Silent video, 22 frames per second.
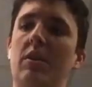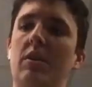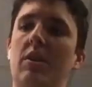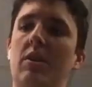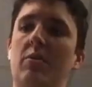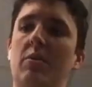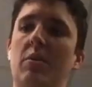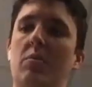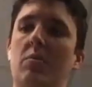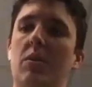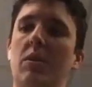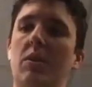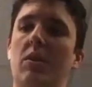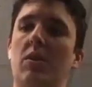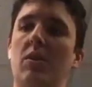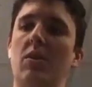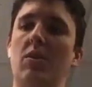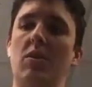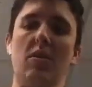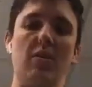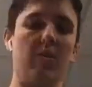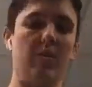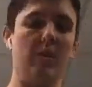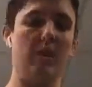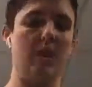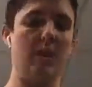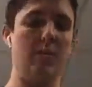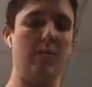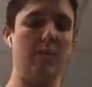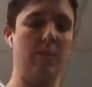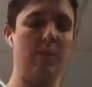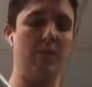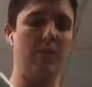So we want longer
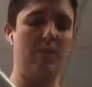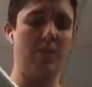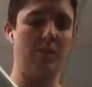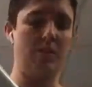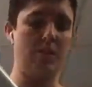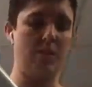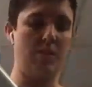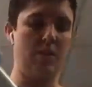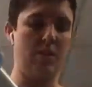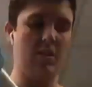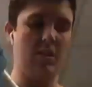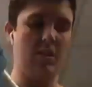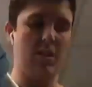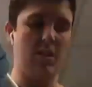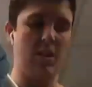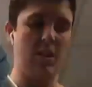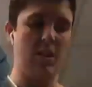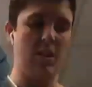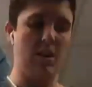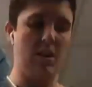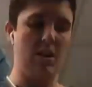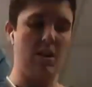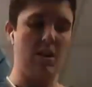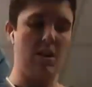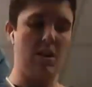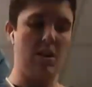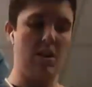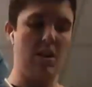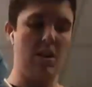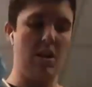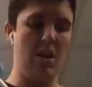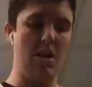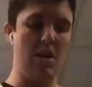fragments.
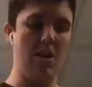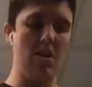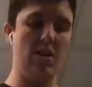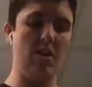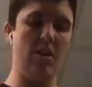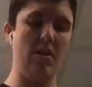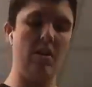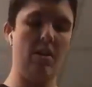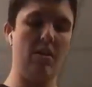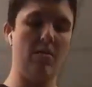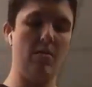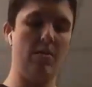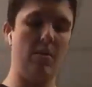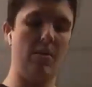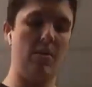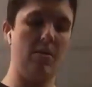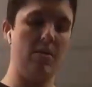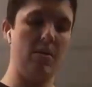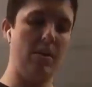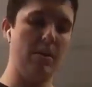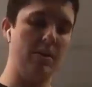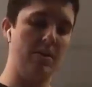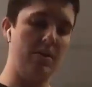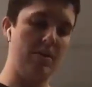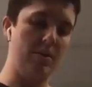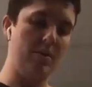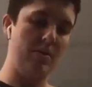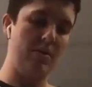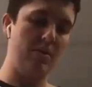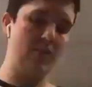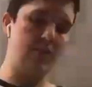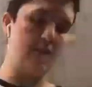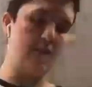And then we're going
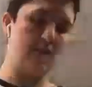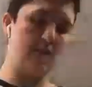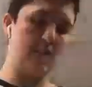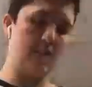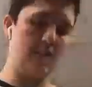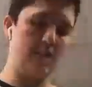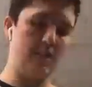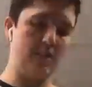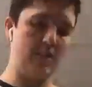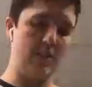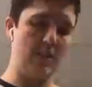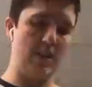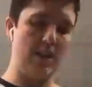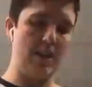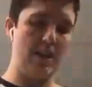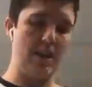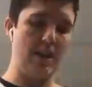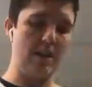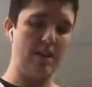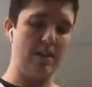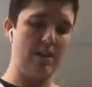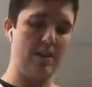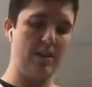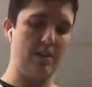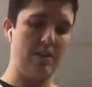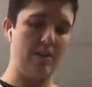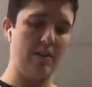to actually add it.